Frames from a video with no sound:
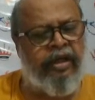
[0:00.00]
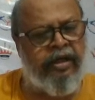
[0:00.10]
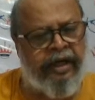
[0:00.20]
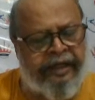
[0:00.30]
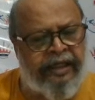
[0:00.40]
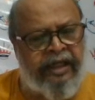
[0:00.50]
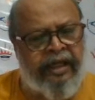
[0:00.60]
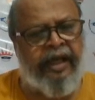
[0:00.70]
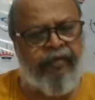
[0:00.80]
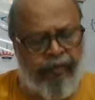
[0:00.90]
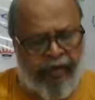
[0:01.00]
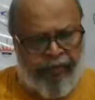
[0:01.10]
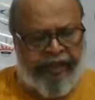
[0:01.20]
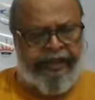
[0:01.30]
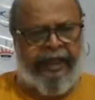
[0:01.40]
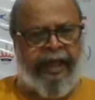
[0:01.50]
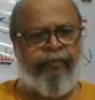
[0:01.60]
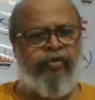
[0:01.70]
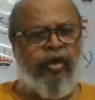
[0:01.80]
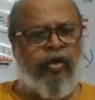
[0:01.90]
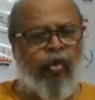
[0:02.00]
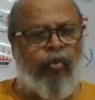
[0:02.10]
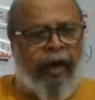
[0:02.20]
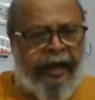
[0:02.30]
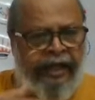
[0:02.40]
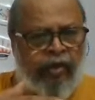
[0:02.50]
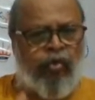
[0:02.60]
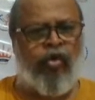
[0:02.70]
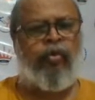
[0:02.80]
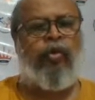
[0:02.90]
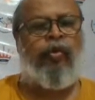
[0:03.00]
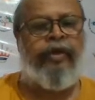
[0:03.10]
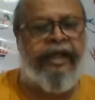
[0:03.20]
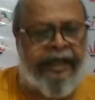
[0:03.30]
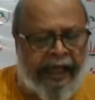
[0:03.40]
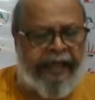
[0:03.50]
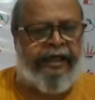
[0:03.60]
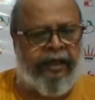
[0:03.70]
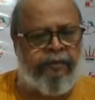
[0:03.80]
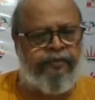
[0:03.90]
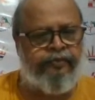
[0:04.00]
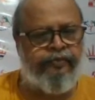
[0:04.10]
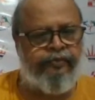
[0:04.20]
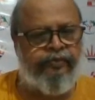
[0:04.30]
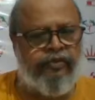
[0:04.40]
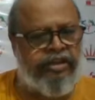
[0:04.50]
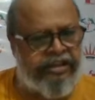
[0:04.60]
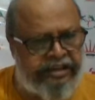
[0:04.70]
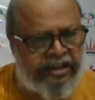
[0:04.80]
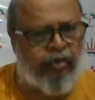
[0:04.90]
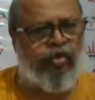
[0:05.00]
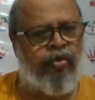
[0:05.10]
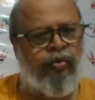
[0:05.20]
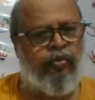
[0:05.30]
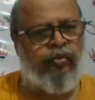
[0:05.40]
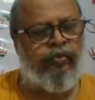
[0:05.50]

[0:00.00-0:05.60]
Getting every time to find a good move in a diagram. This is a good move.